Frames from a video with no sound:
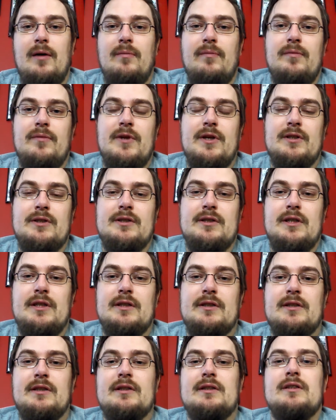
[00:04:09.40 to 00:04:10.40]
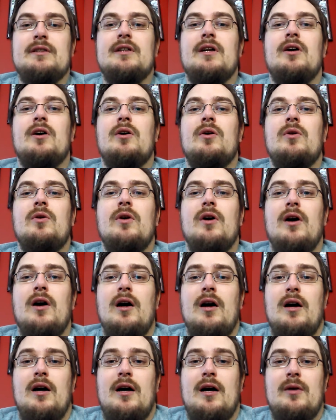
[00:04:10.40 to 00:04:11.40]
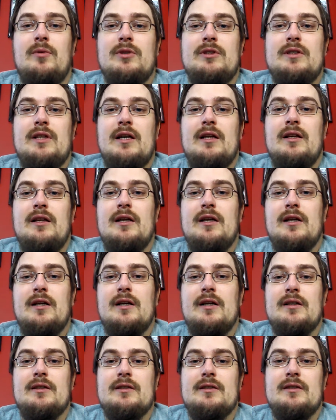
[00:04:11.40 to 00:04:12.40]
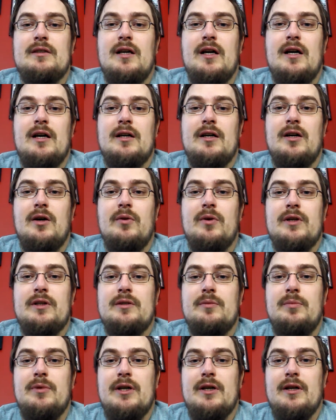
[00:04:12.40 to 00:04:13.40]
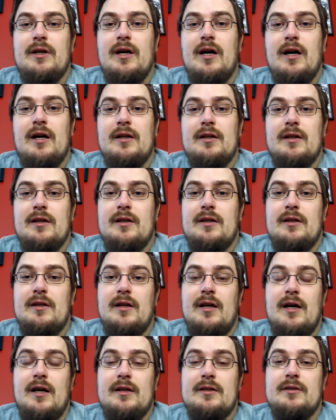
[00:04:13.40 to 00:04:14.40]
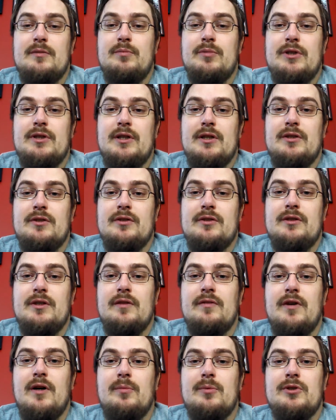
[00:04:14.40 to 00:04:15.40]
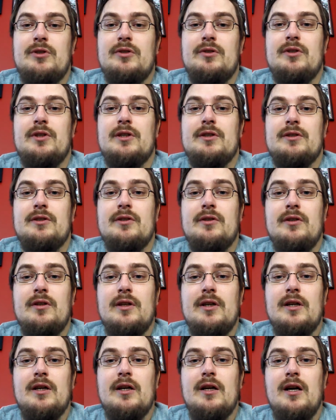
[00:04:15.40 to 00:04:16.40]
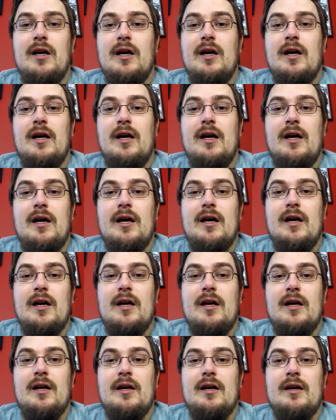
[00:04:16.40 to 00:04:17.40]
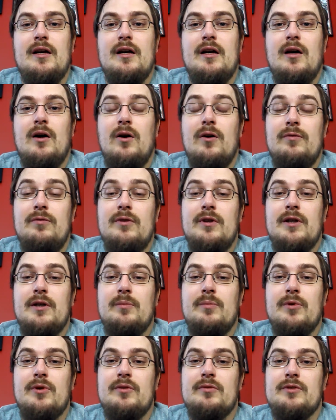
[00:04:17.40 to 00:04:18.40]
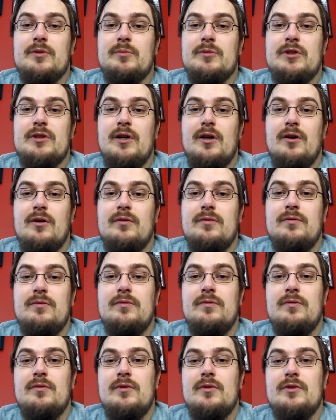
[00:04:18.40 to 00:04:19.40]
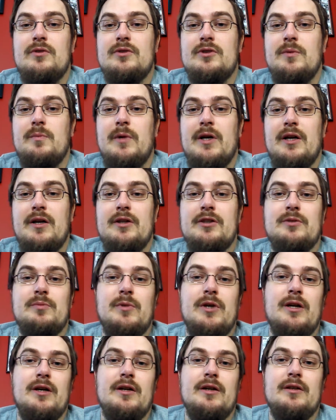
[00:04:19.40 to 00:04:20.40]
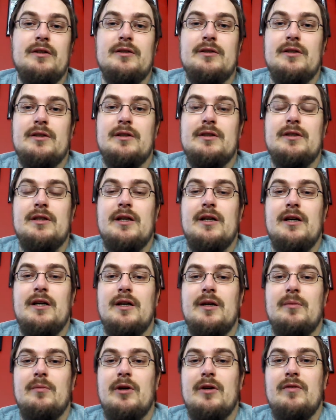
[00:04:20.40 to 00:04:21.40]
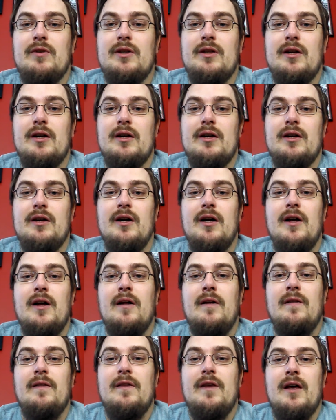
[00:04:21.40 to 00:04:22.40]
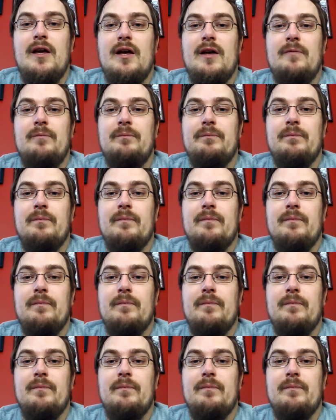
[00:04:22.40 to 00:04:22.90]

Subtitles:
this season, so I would say League is going to be a guy that has potential save opportunities early and hopefully proves himself to management, to the team, everything, that